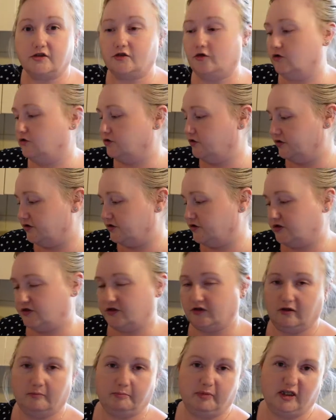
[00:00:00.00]
or just
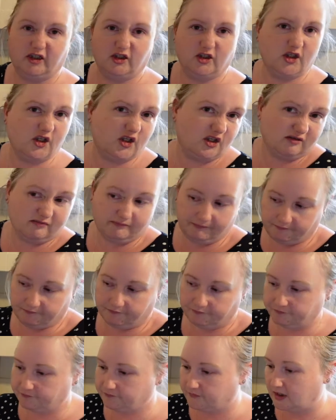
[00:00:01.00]
a pinch.
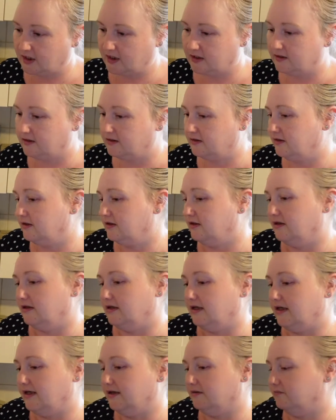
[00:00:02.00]

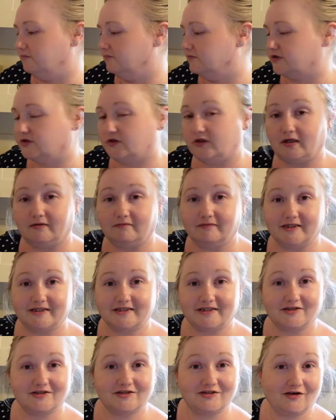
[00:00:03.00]
So yeah, let's
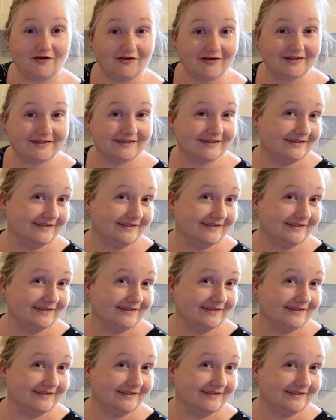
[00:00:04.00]
get started.